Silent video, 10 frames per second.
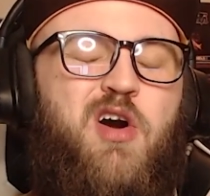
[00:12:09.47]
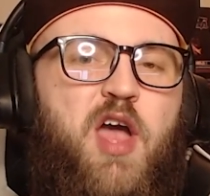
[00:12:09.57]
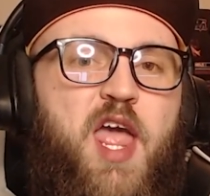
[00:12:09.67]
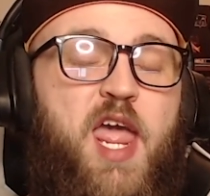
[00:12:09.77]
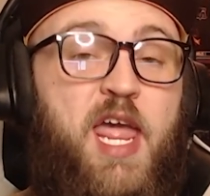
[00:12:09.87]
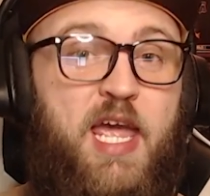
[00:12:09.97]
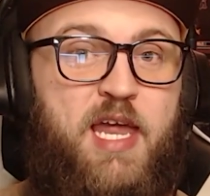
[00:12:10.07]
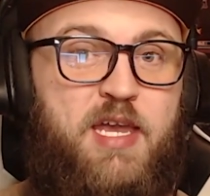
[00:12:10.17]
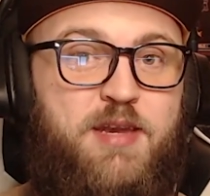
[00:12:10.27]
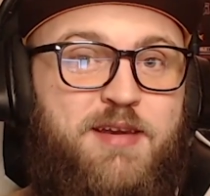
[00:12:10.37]

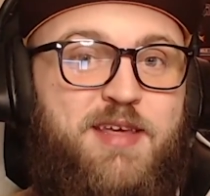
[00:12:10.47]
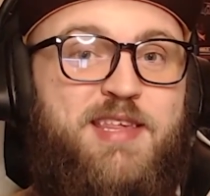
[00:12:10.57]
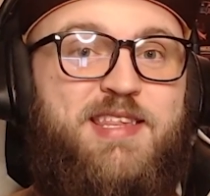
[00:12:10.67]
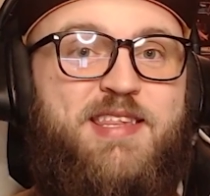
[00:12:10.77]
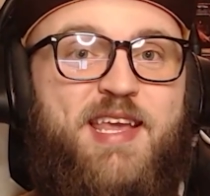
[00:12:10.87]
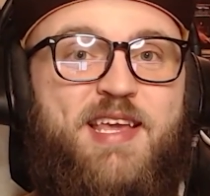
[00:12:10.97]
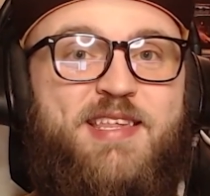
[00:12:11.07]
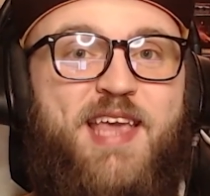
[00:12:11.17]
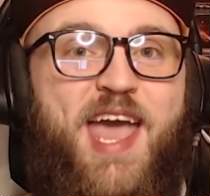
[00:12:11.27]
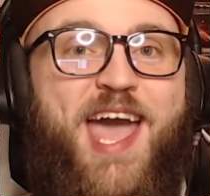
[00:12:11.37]
and
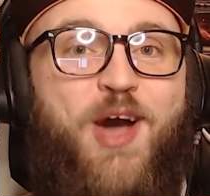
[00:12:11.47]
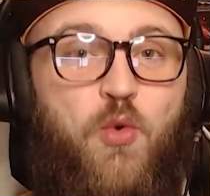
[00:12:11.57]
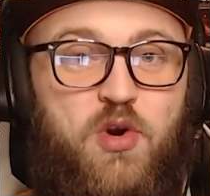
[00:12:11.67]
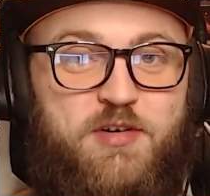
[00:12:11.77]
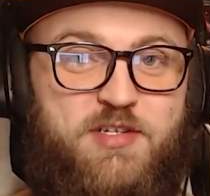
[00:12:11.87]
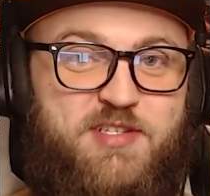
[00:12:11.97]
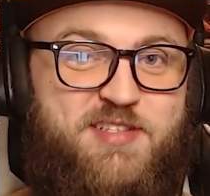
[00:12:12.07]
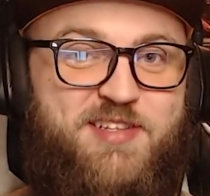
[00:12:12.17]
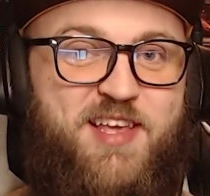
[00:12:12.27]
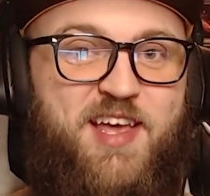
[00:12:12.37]
6
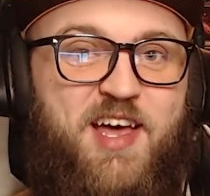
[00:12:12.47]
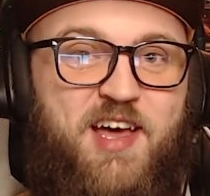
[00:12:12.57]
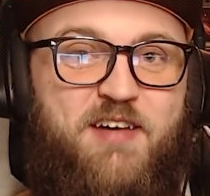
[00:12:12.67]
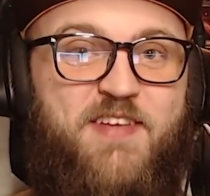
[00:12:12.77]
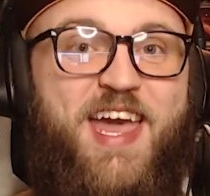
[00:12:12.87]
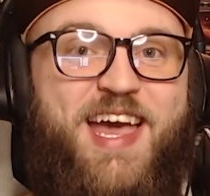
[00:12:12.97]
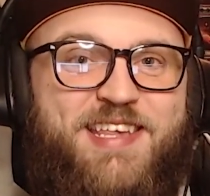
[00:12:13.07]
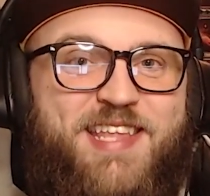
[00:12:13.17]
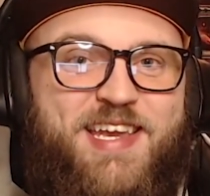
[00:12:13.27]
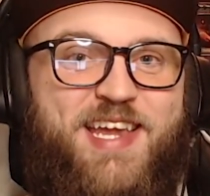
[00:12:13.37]
hours of
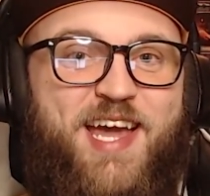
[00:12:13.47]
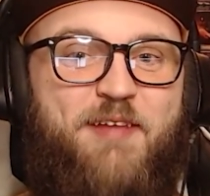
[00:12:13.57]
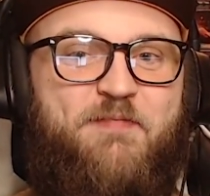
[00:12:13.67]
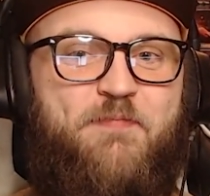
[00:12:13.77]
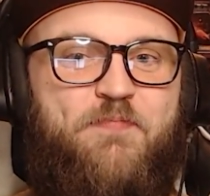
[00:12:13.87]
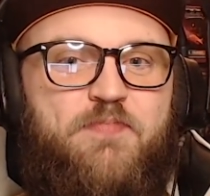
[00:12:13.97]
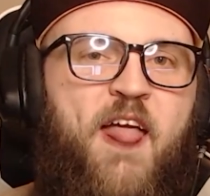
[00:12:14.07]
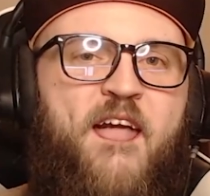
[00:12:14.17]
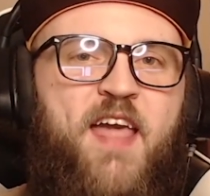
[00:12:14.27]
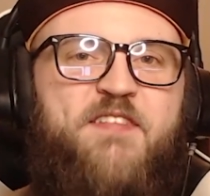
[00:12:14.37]
casting time.
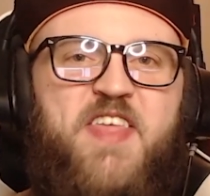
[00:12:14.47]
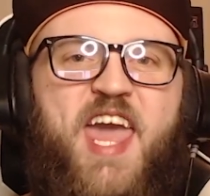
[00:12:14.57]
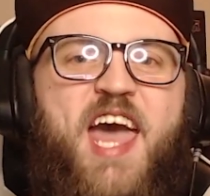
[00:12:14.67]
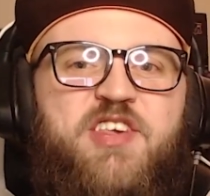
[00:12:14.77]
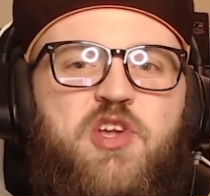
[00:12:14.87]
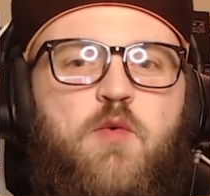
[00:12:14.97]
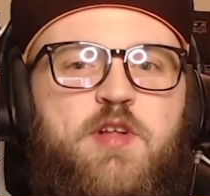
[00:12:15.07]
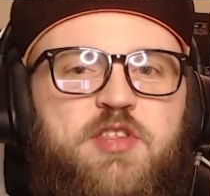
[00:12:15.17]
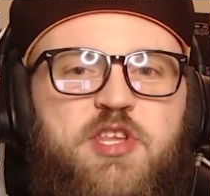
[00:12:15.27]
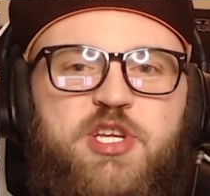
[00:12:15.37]
If the caster
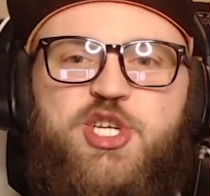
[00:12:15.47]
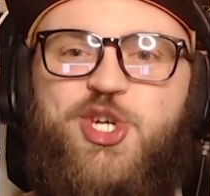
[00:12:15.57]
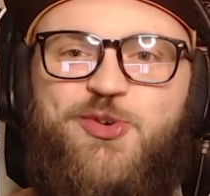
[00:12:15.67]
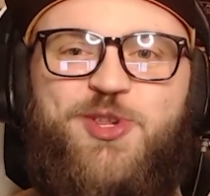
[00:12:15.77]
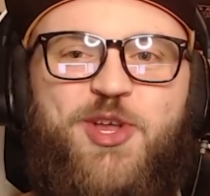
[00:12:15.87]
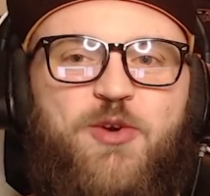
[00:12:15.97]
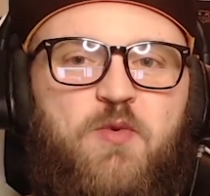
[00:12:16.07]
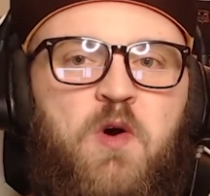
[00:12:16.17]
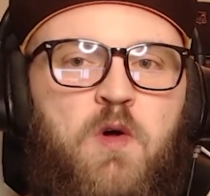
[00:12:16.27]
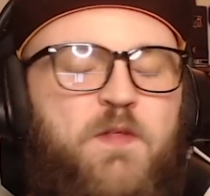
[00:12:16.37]
wants to juice their
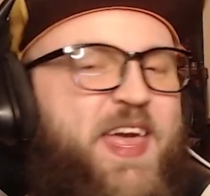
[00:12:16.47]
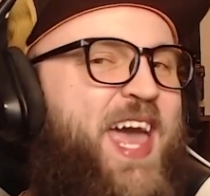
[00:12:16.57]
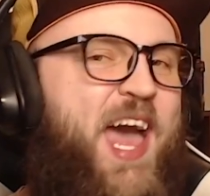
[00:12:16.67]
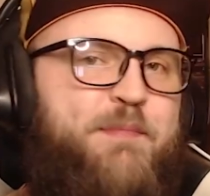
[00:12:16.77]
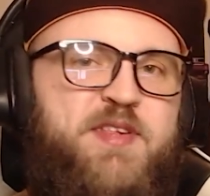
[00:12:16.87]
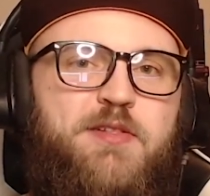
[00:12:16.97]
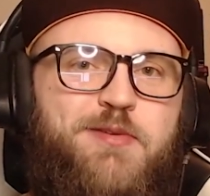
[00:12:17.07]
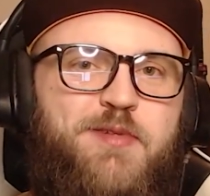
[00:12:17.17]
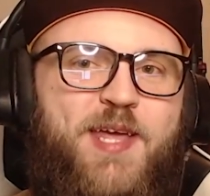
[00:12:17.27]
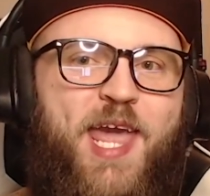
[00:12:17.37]
roll, they
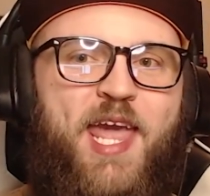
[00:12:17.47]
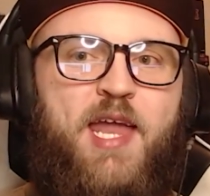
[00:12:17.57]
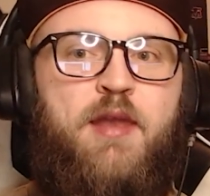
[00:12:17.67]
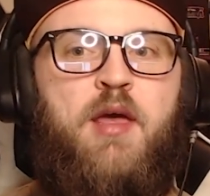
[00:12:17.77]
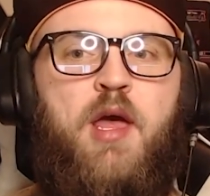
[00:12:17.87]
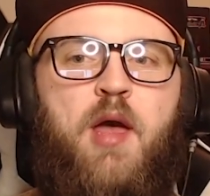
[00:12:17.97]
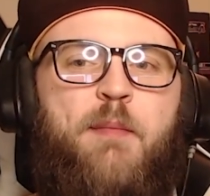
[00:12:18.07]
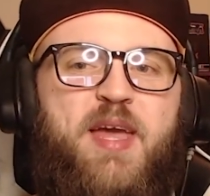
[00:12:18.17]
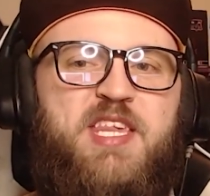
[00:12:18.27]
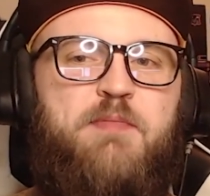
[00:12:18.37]
absolutely can,
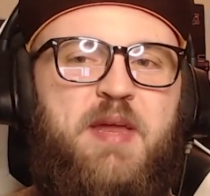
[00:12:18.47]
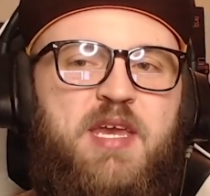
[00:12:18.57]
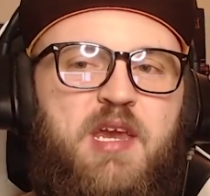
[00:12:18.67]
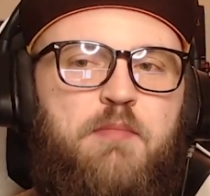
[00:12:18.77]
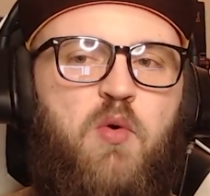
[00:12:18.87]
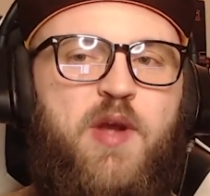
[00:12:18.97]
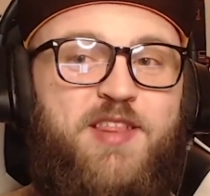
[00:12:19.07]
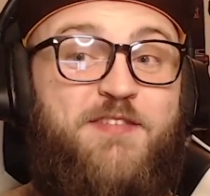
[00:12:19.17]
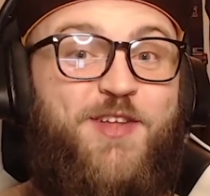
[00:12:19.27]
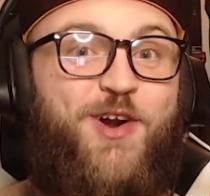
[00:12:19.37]
by spending
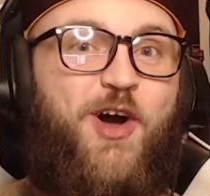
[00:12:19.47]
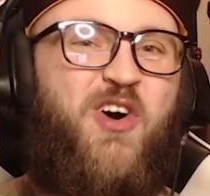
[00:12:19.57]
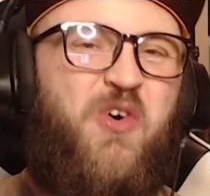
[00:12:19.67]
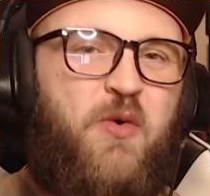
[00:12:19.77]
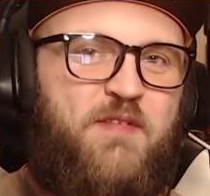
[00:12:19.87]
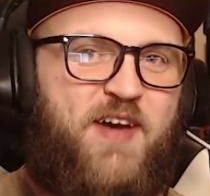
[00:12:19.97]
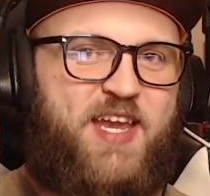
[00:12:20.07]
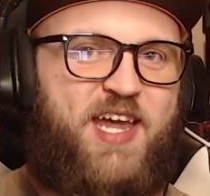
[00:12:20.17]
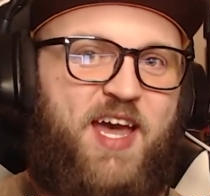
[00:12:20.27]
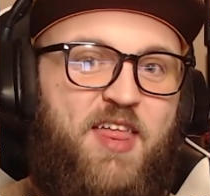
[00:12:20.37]
points of their own
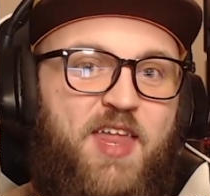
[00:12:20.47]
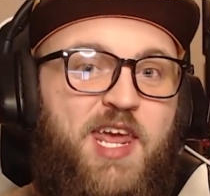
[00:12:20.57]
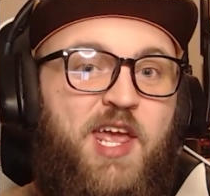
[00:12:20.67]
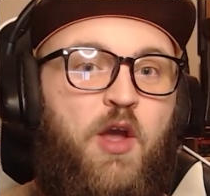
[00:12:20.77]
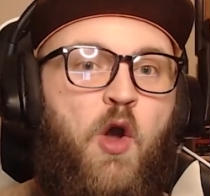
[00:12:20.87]
vitality